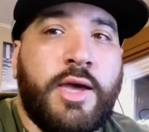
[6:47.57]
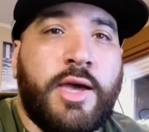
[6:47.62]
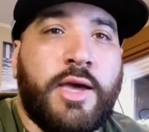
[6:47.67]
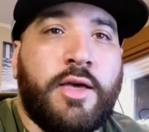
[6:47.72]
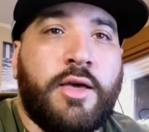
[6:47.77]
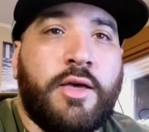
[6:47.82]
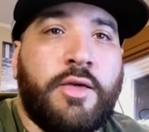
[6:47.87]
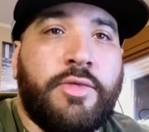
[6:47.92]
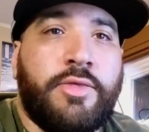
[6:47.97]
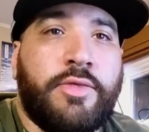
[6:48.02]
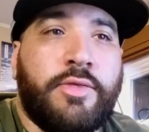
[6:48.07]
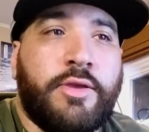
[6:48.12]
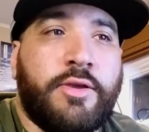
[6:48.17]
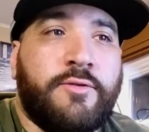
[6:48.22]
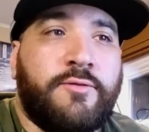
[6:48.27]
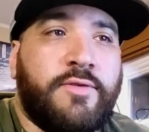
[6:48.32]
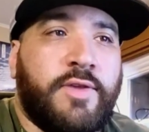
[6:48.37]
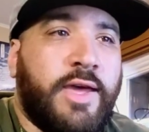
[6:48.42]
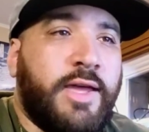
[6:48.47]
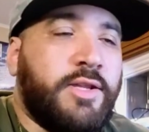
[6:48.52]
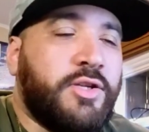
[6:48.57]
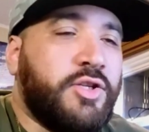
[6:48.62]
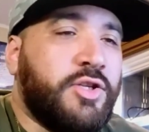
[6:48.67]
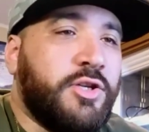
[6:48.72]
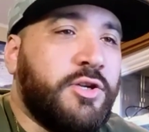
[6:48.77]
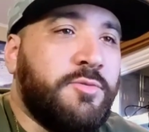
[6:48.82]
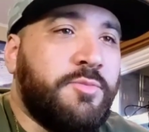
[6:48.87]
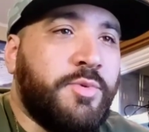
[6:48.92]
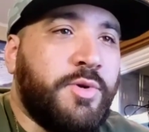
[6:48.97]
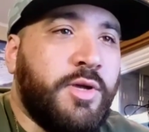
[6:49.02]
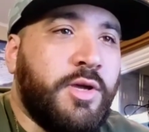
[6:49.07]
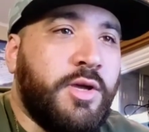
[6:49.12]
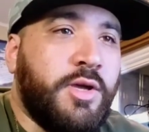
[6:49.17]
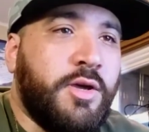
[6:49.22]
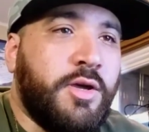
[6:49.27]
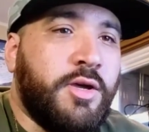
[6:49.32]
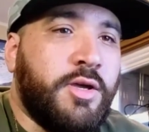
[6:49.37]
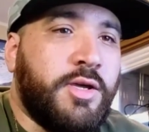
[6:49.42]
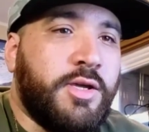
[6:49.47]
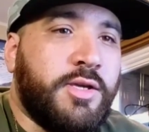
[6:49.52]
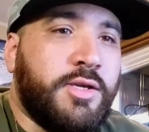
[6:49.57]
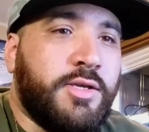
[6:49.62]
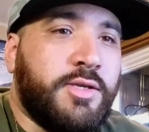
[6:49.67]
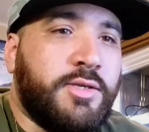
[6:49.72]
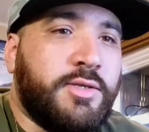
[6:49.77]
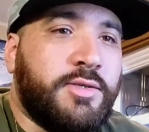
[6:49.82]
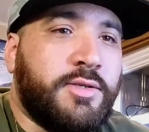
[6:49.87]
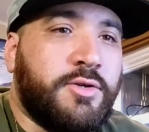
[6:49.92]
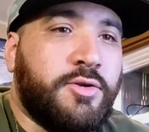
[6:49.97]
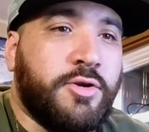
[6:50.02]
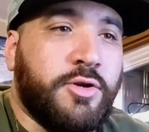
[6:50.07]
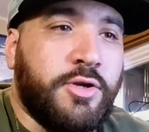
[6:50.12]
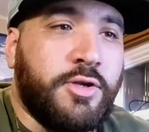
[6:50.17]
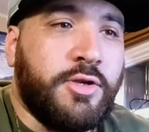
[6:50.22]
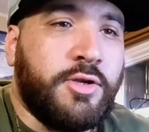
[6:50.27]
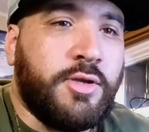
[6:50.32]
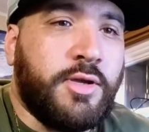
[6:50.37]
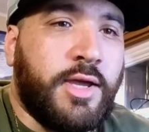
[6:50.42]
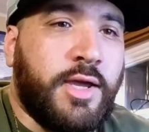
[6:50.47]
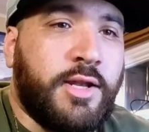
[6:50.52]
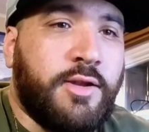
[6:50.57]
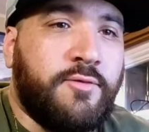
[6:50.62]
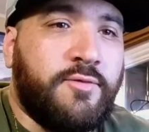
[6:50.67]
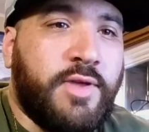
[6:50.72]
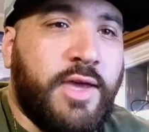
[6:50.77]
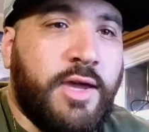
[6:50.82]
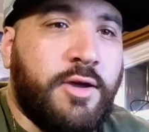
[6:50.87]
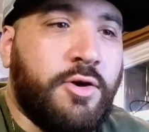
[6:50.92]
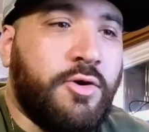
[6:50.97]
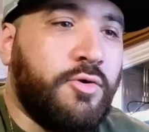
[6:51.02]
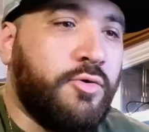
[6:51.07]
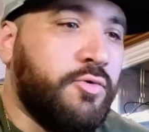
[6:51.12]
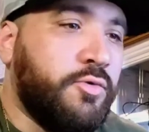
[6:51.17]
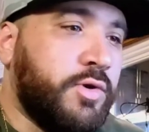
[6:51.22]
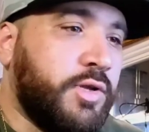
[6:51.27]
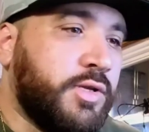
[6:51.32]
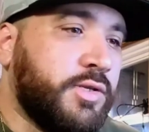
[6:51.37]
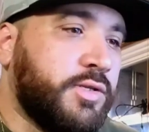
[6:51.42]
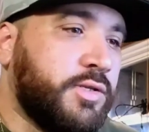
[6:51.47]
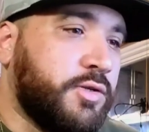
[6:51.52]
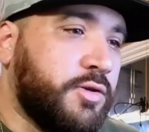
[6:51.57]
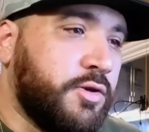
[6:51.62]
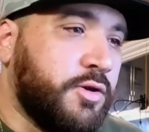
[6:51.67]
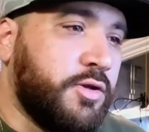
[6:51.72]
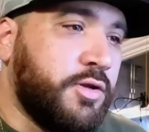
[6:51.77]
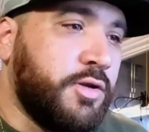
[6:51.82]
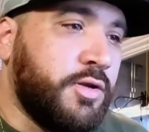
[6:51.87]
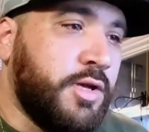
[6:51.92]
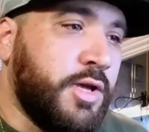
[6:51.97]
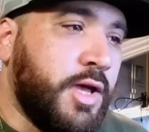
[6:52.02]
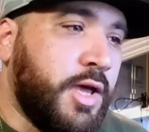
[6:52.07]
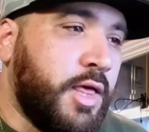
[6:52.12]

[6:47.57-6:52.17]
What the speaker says: And if that chip is good, and if that code is good,